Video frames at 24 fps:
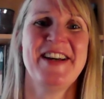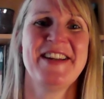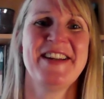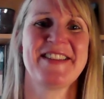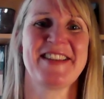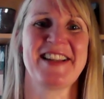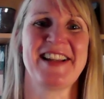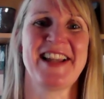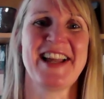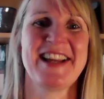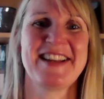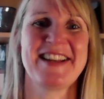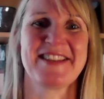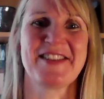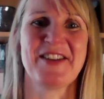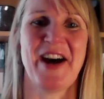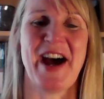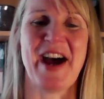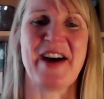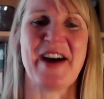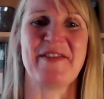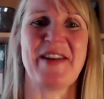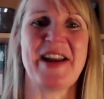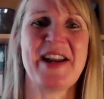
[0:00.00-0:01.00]
So let's
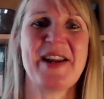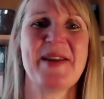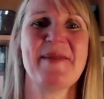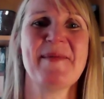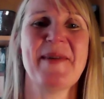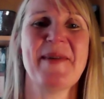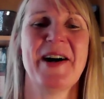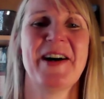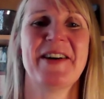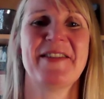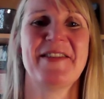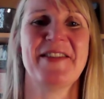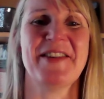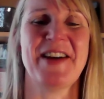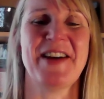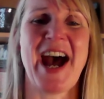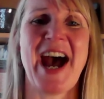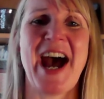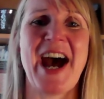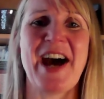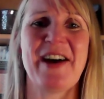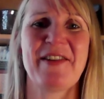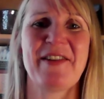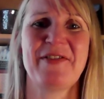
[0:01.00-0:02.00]
not have any more
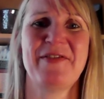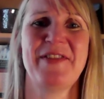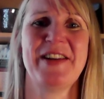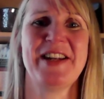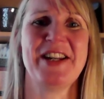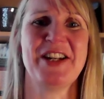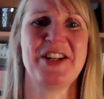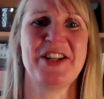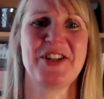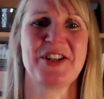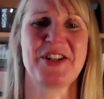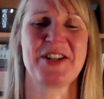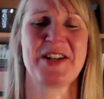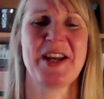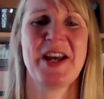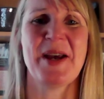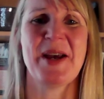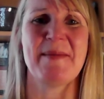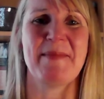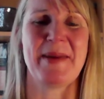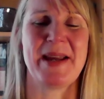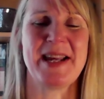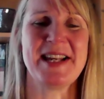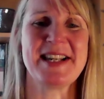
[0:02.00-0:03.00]
half finished
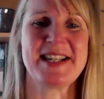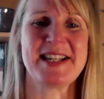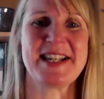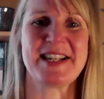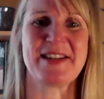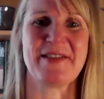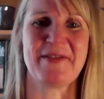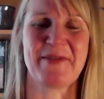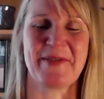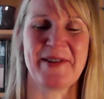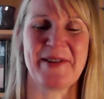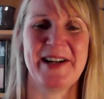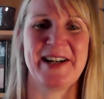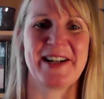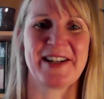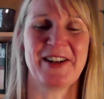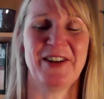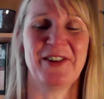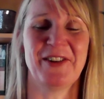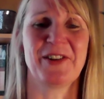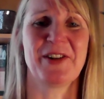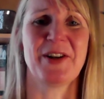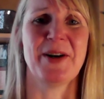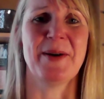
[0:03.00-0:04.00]
pieces of
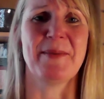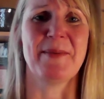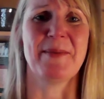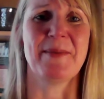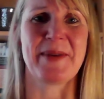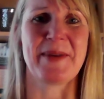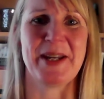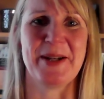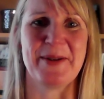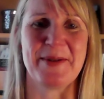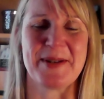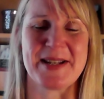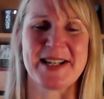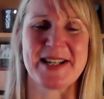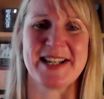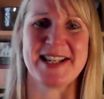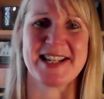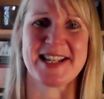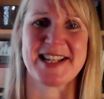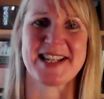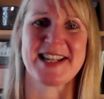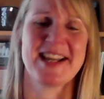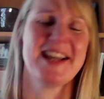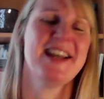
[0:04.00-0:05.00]
work on
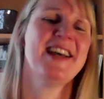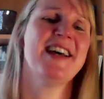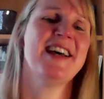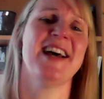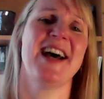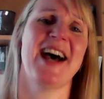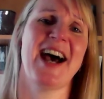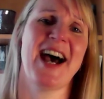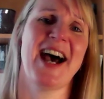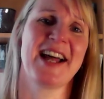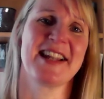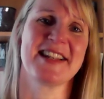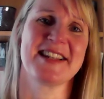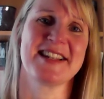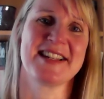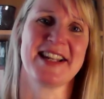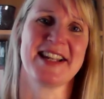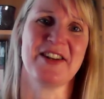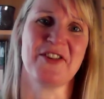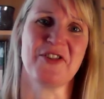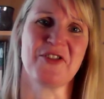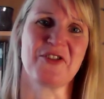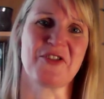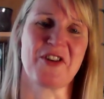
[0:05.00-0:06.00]
computers and
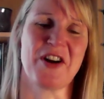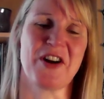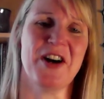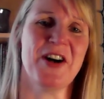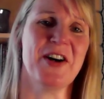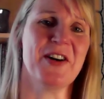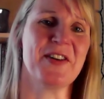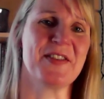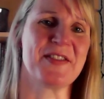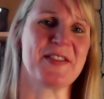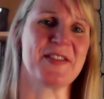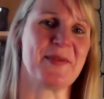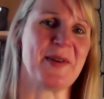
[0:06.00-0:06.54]
in drawers.